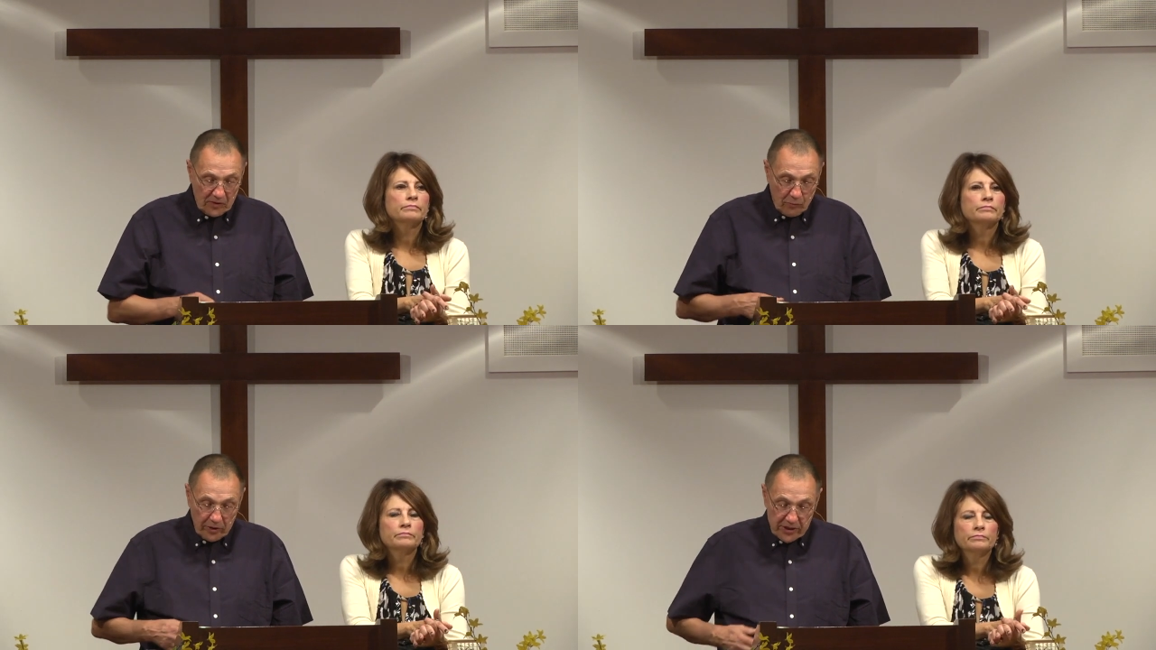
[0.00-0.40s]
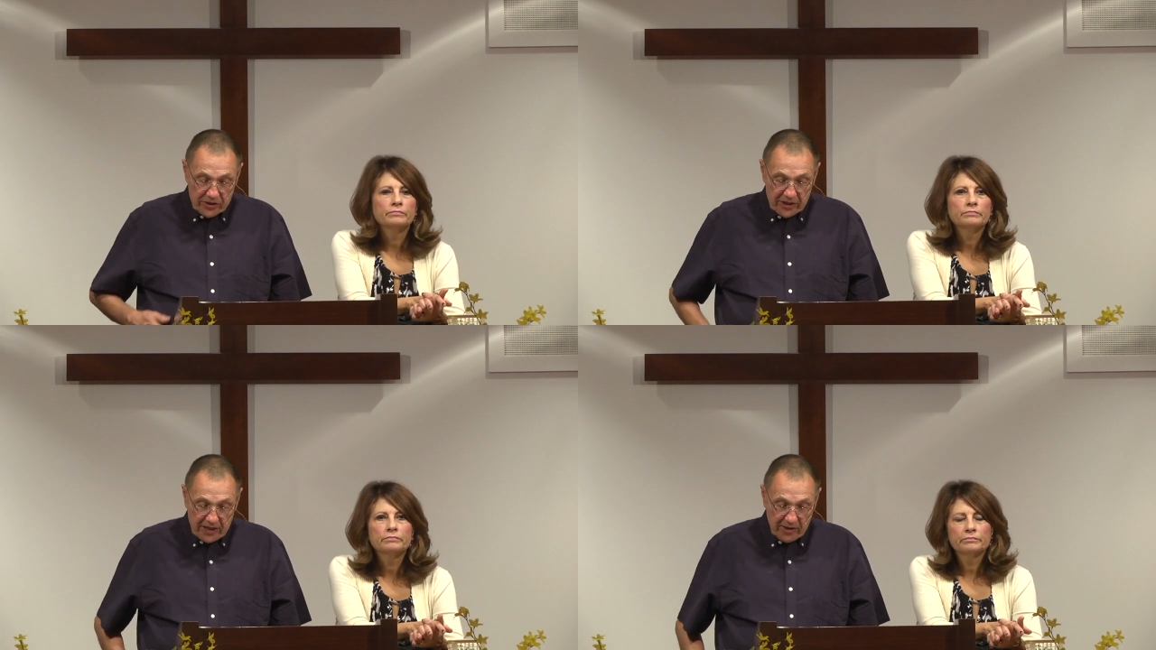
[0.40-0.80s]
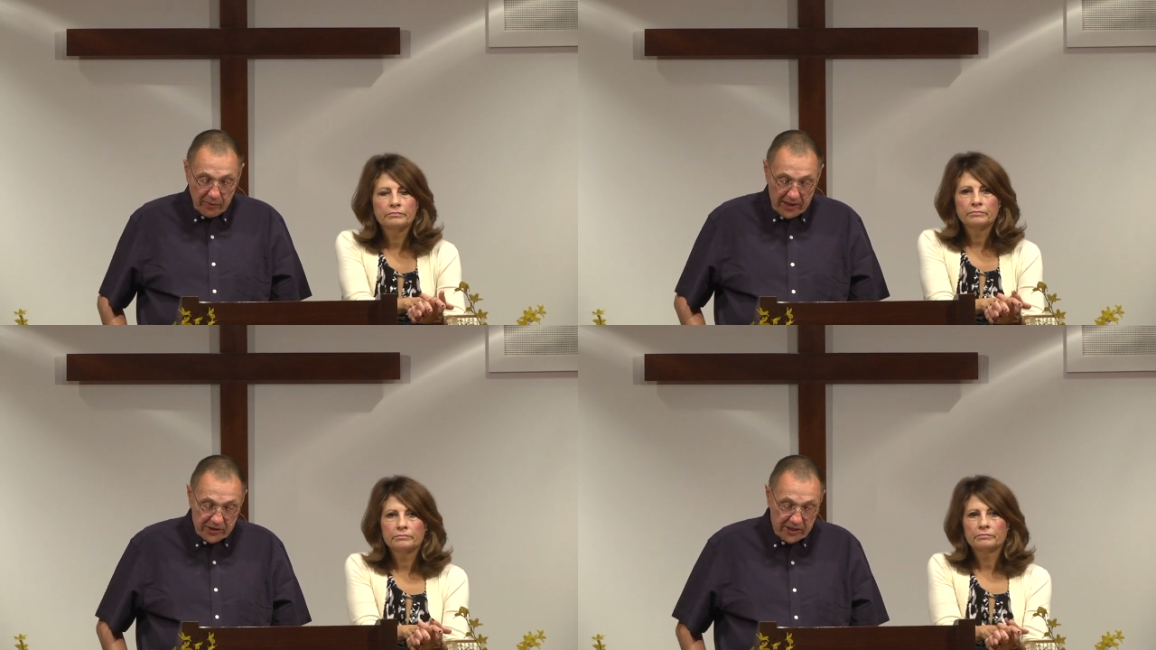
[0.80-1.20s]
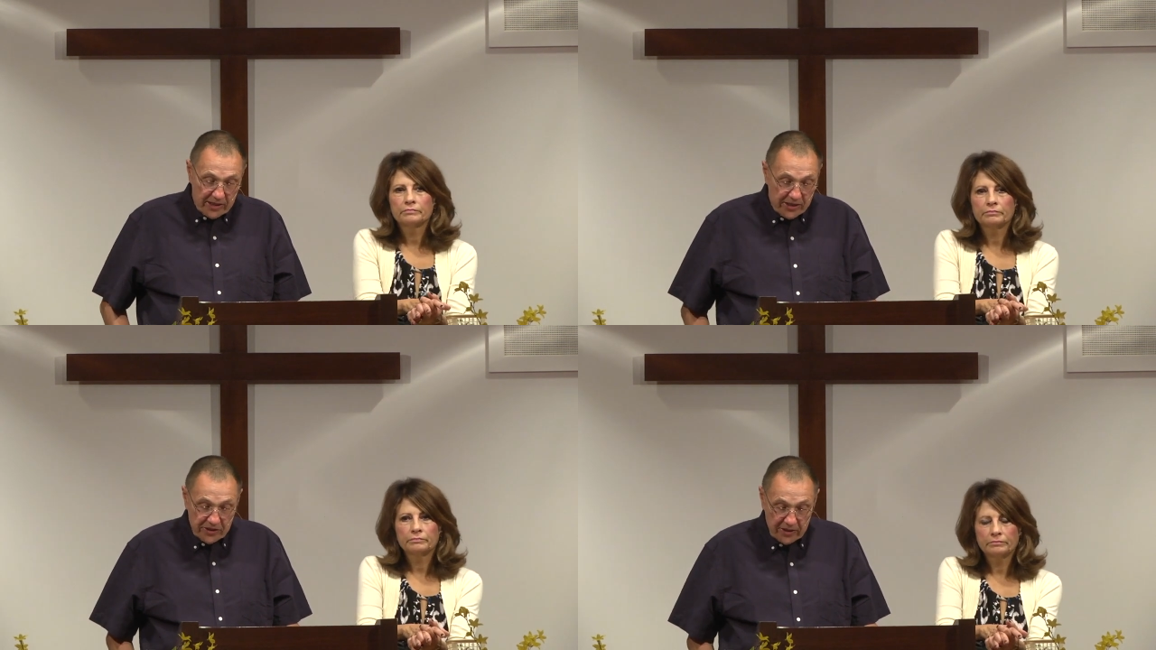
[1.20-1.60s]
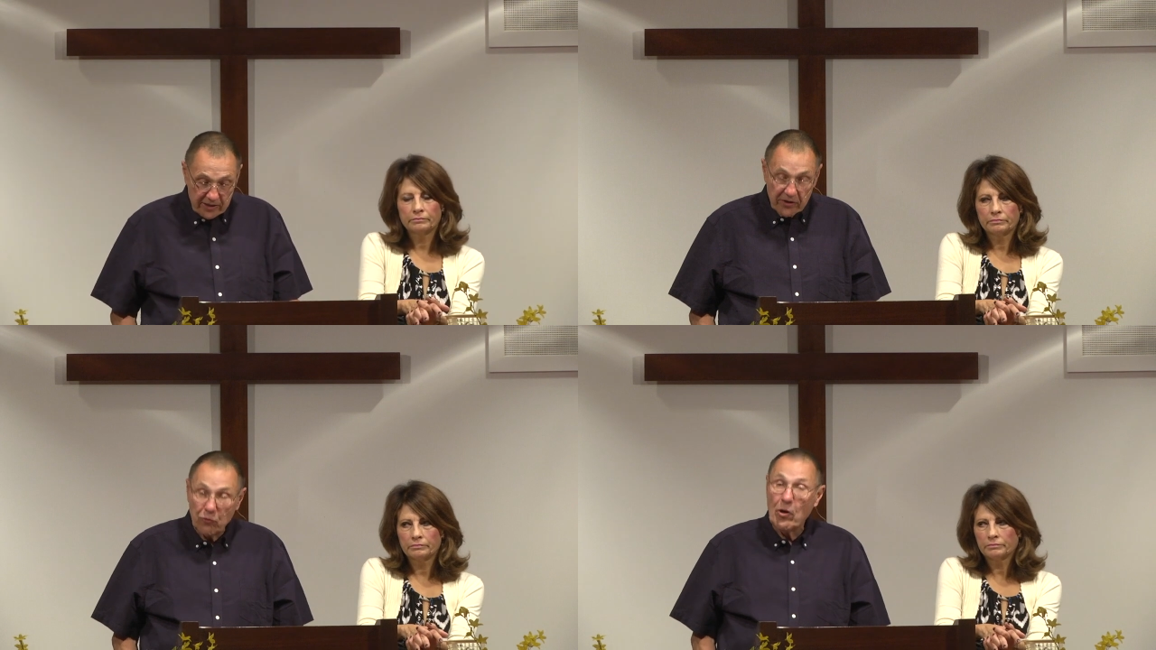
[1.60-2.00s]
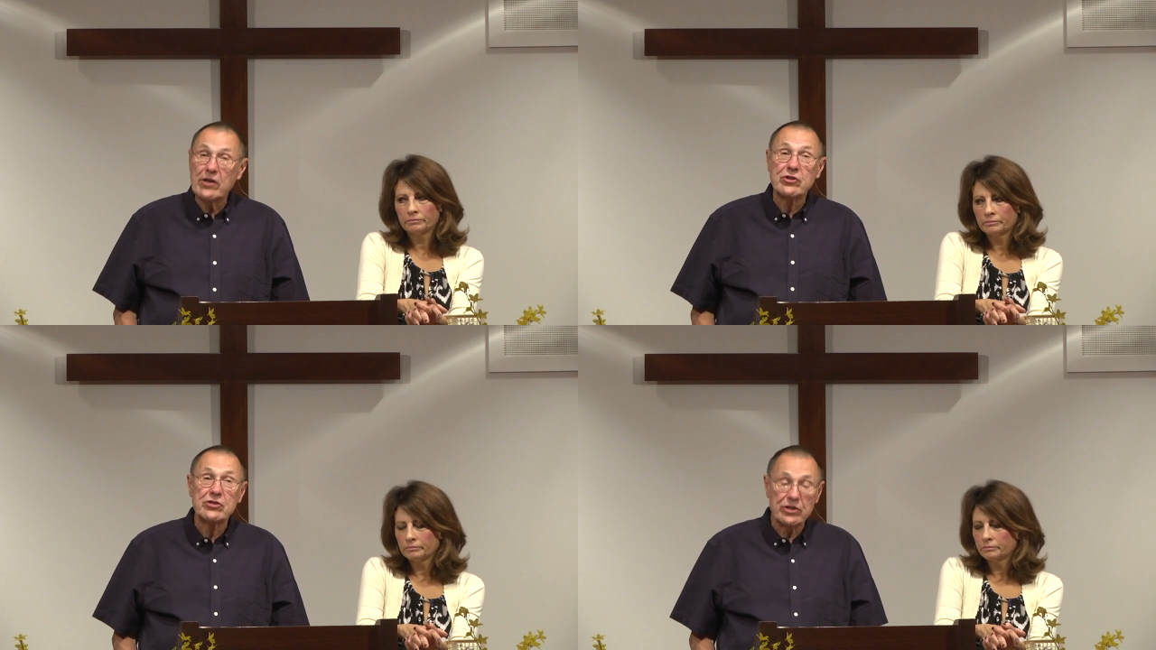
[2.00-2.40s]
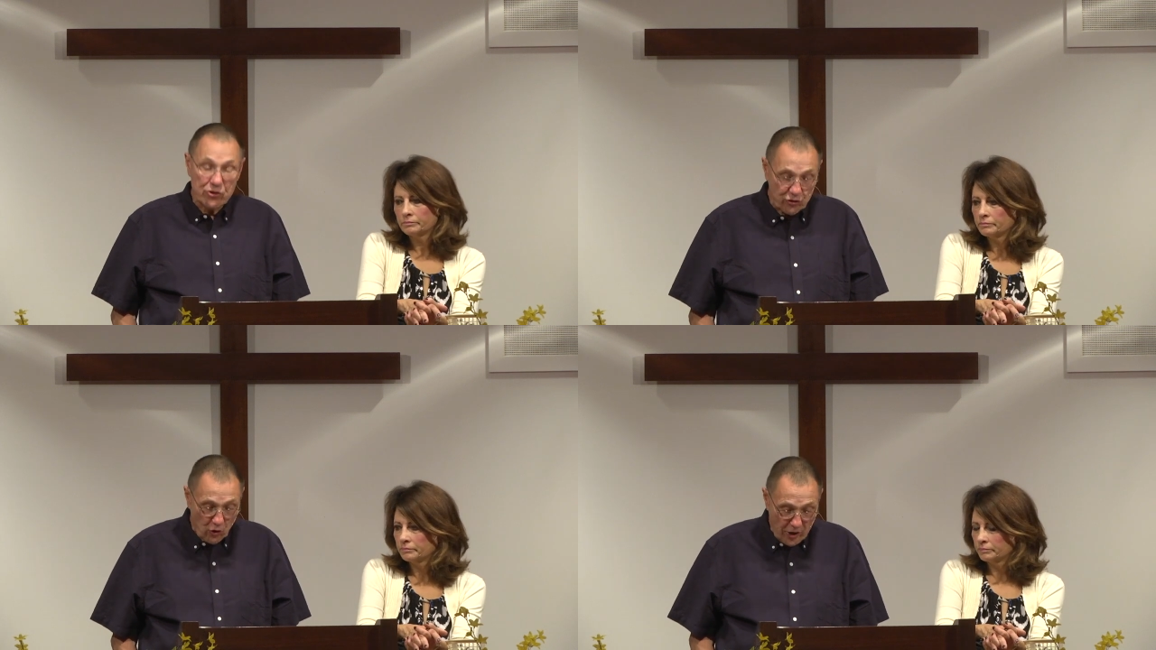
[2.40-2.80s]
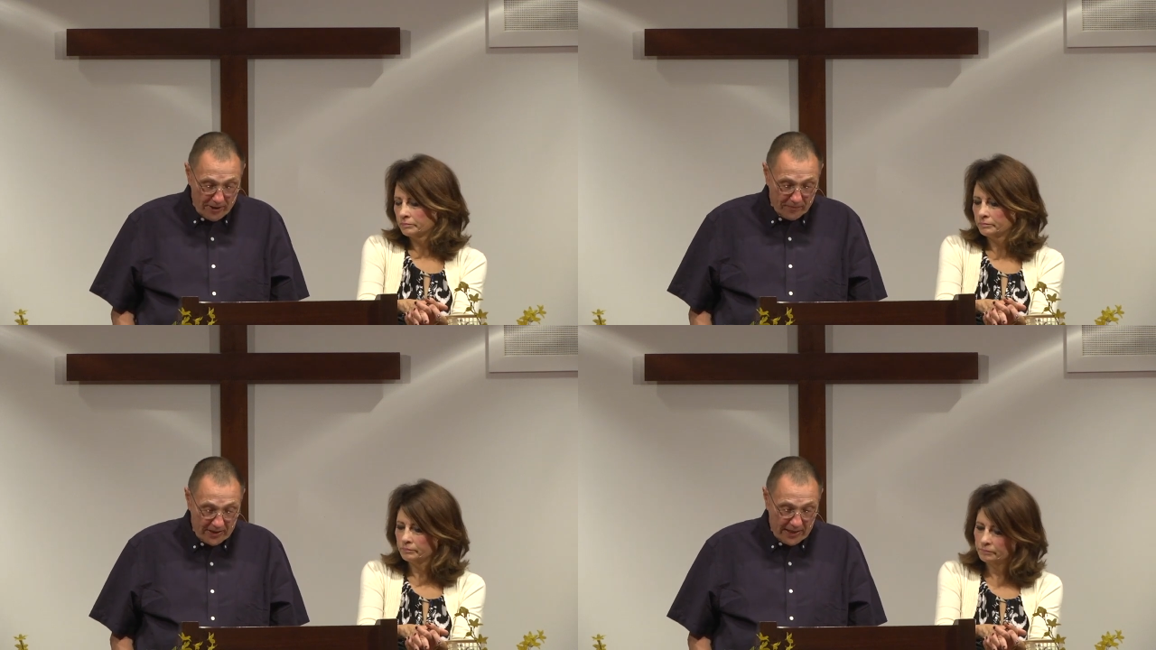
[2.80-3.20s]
Speaker 1: We're going to see the blessedness that the righteous enjoy,